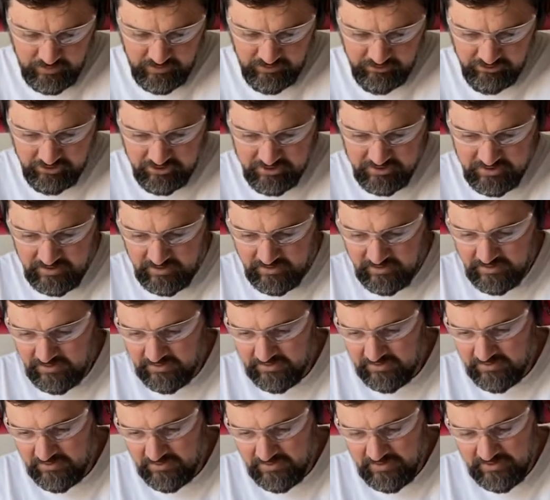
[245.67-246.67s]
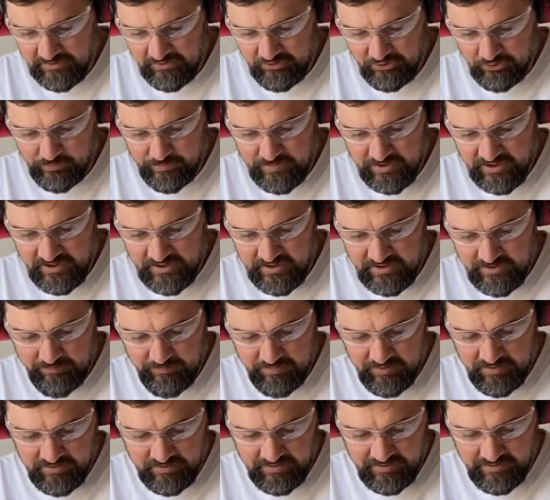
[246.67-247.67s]
the trigger, get the thing spun up,
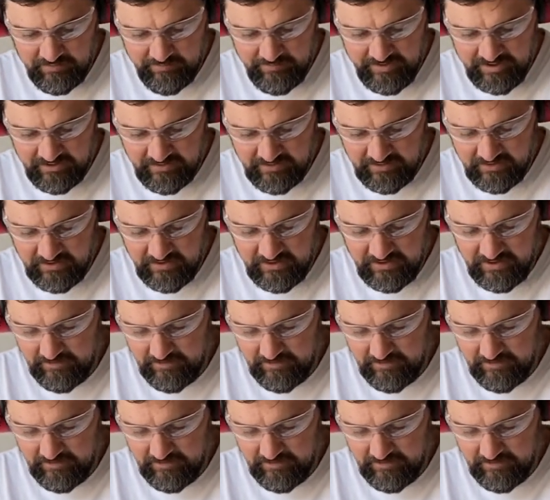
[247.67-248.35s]
and then I'll make the cut.